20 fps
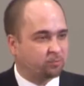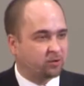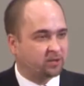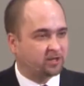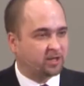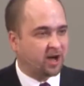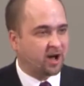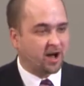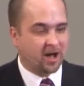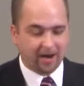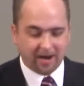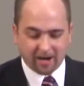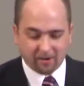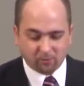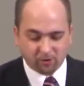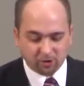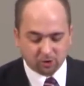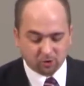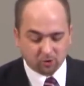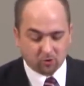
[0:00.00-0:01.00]
with God and
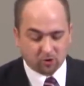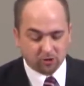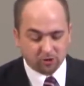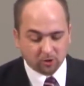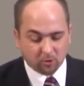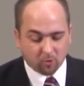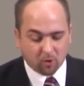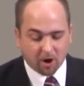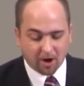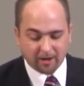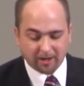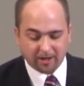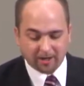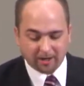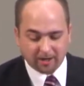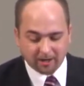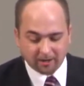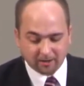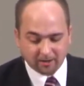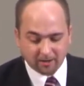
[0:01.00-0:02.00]
restored to walking
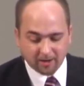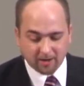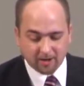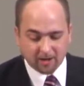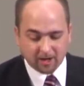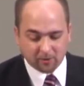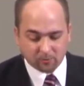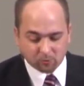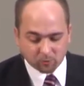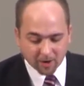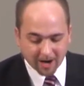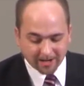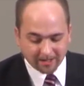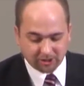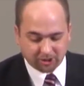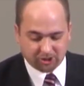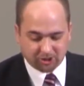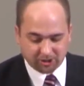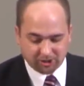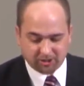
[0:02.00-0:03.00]
in, in
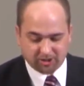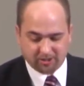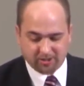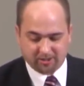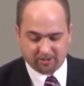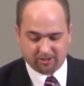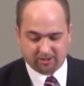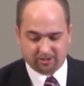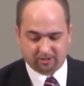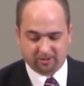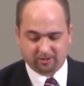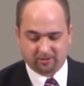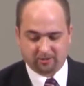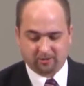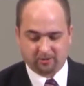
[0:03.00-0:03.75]
righteousness.